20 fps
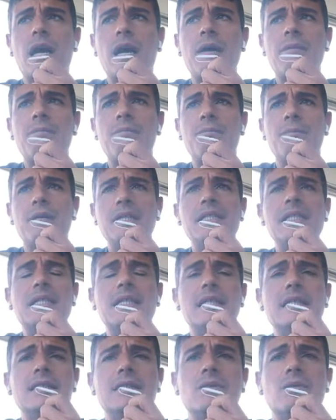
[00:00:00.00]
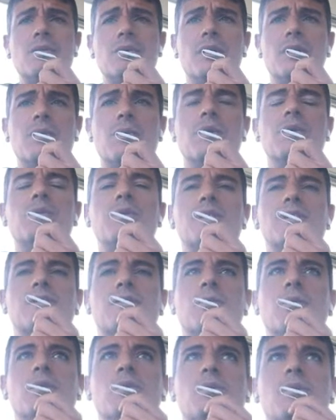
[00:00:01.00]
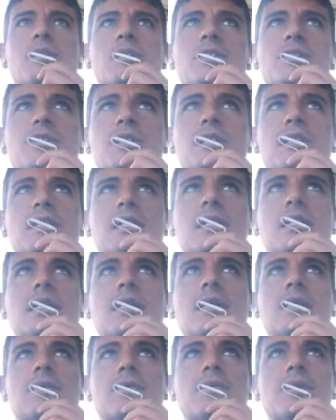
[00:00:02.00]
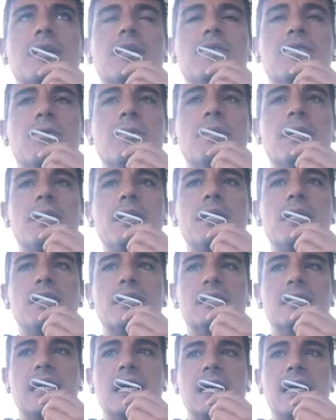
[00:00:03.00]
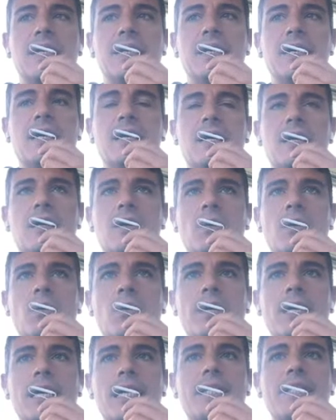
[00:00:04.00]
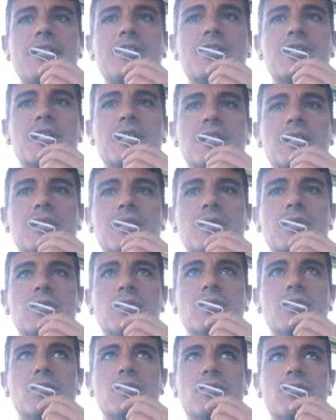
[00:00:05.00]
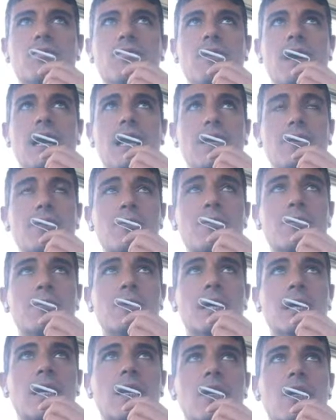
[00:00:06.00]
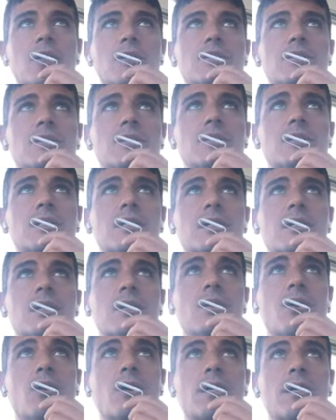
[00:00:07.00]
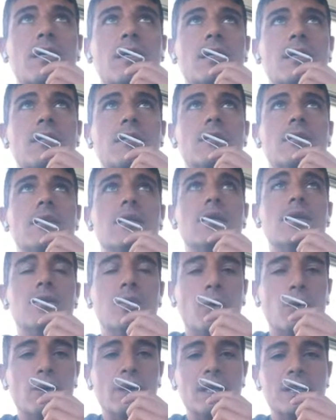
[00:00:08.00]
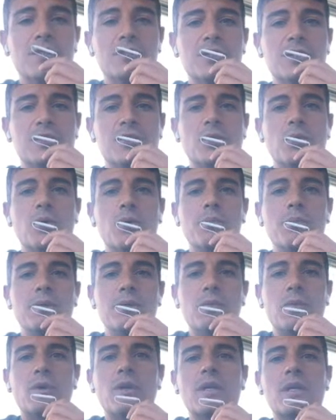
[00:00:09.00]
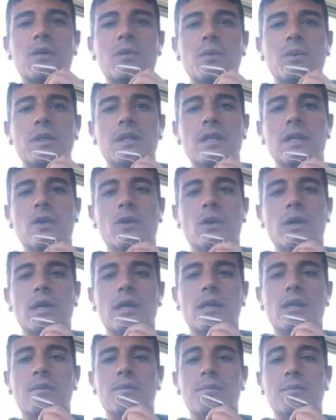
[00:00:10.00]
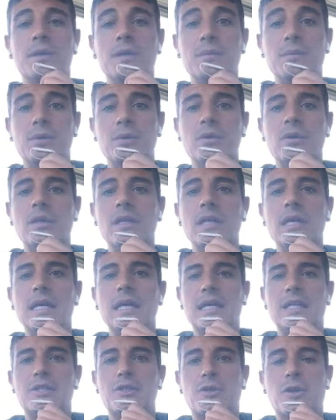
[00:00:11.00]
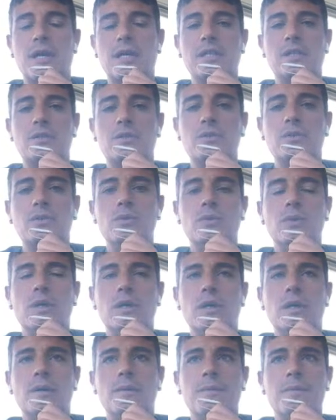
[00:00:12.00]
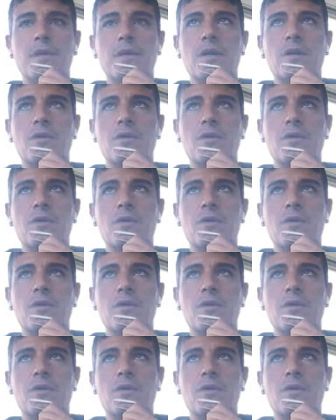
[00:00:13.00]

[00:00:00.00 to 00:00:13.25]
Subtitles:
I basically what was interesting really for me is that we had the chance to value a lot local knowledge. So we've been working with local people, trying to